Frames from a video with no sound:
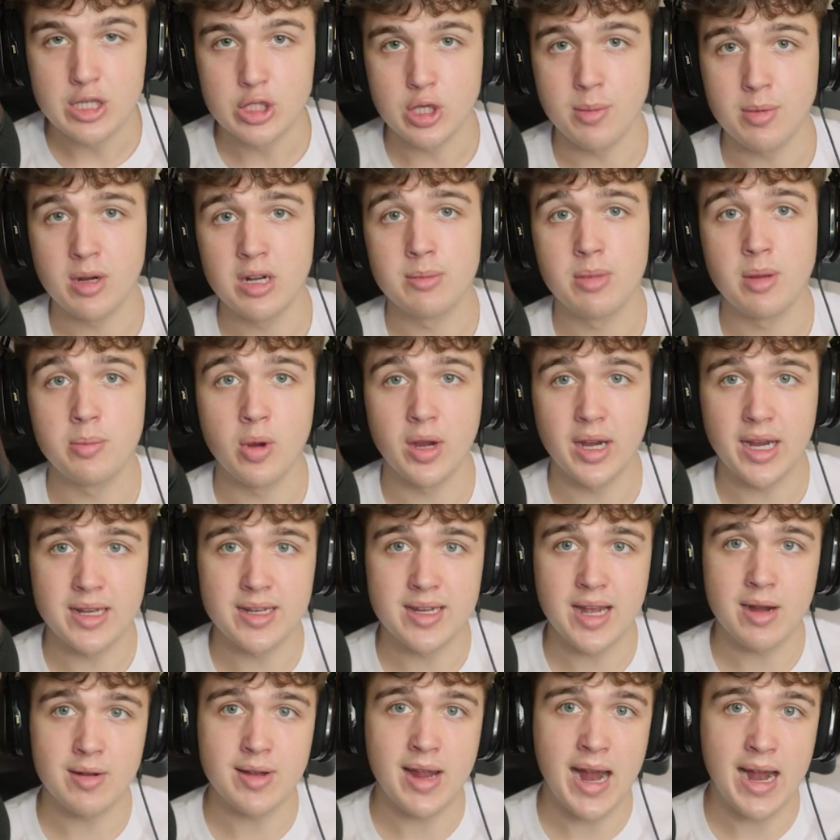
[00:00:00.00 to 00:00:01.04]
So I'm going to be breaking
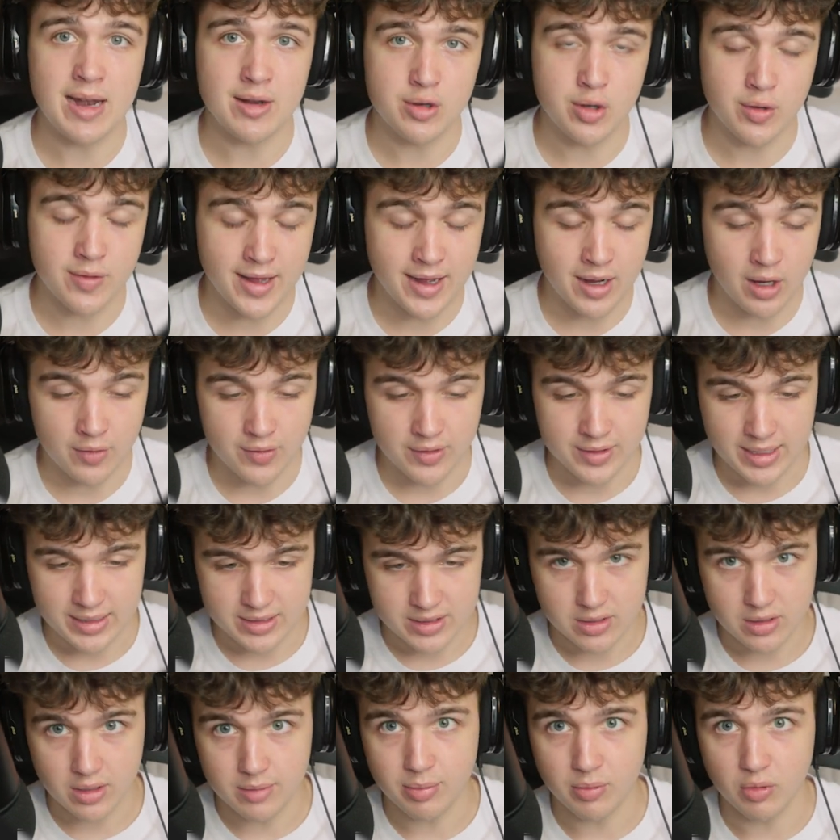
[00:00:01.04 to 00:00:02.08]
down how to do that on the next
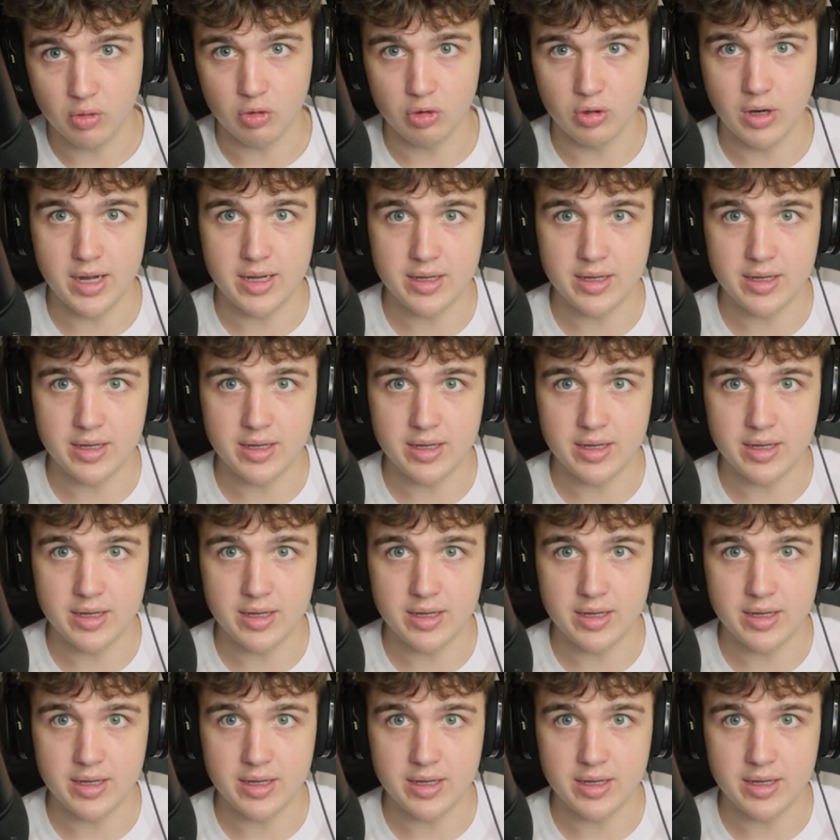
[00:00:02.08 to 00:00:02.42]
clip right